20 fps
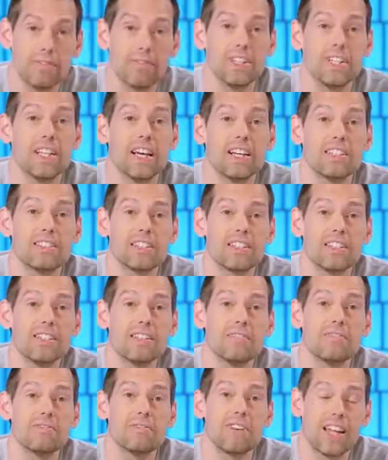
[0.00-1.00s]

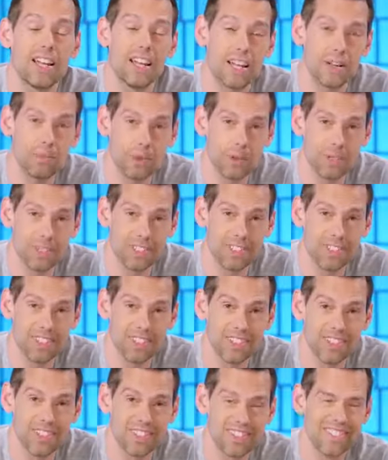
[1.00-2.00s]
Vanessa Van
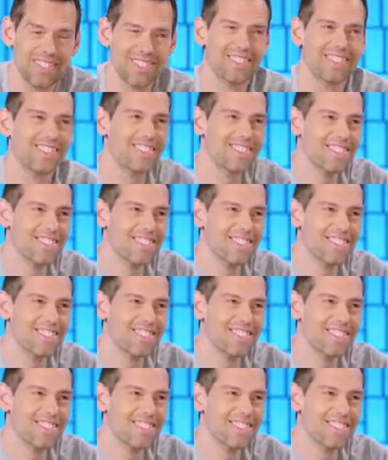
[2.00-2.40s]
Edwards. It